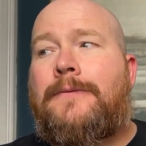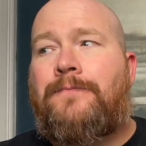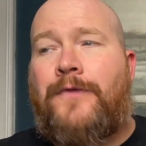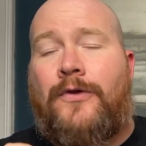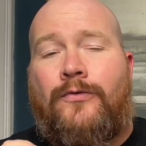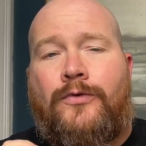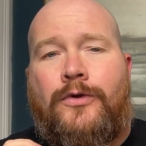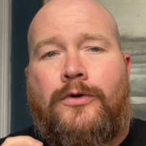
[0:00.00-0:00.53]

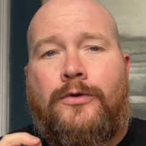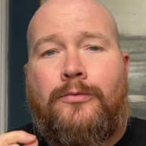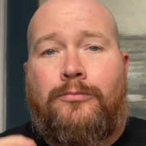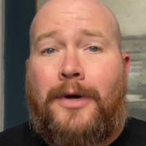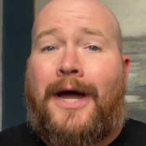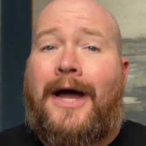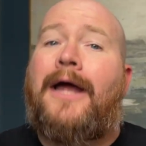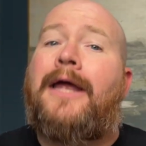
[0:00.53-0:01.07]
If you
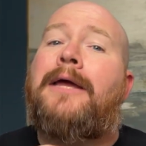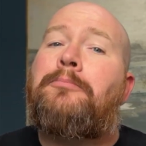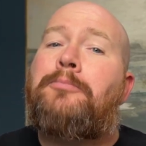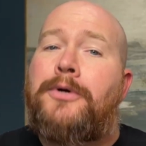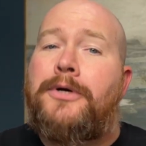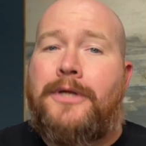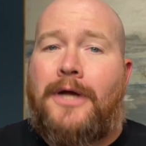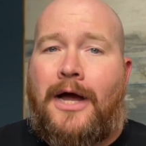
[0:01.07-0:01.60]
buy a
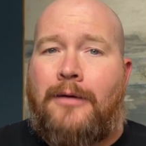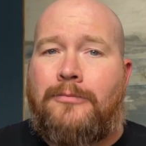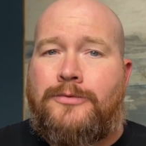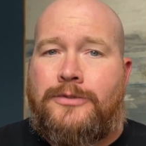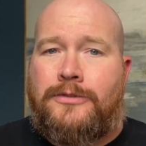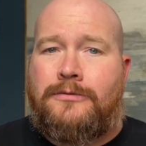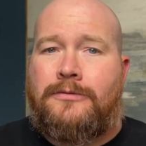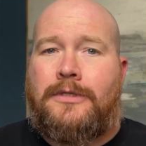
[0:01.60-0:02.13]
put
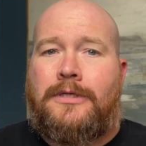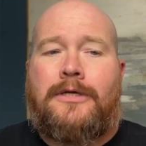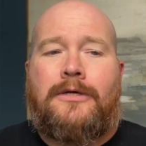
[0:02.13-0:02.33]
option,